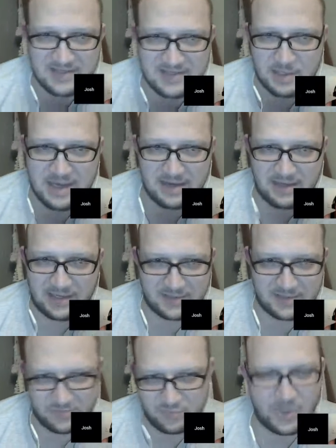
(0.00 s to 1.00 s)
They're not like
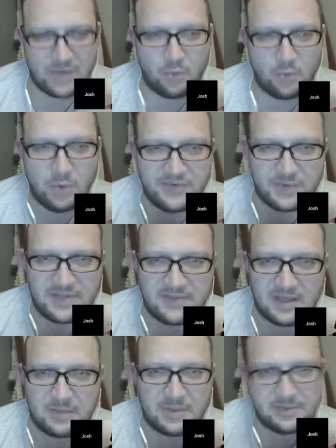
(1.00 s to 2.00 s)
redwoods or
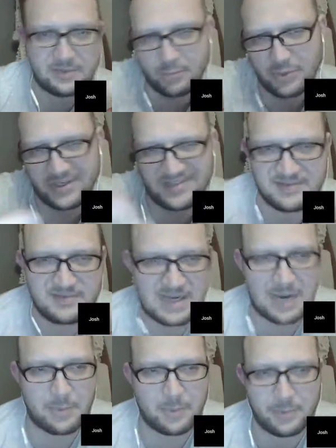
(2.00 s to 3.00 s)
anything, but pretty
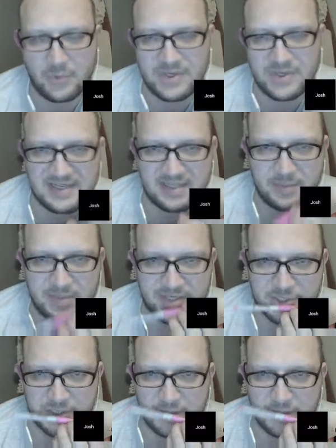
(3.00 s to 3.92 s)
comparable to what you see in the picture.